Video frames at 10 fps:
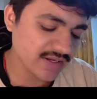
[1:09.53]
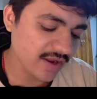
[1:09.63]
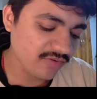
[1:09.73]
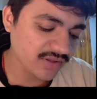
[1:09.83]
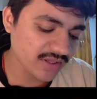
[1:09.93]

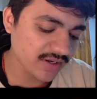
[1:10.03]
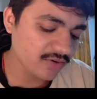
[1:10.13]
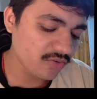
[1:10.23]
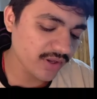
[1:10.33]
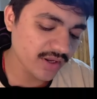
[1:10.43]

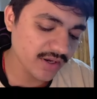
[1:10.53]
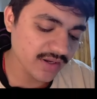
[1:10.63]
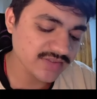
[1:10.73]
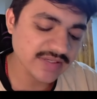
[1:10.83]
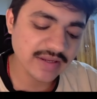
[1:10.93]
everything going in
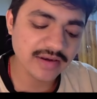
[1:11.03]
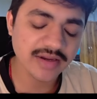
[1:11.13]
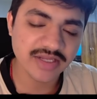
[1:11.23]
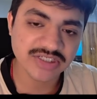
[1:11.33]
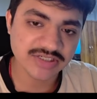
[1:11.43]
a single
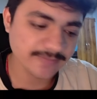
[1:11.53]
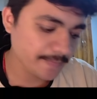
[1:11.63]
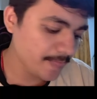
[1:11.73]
kitchen.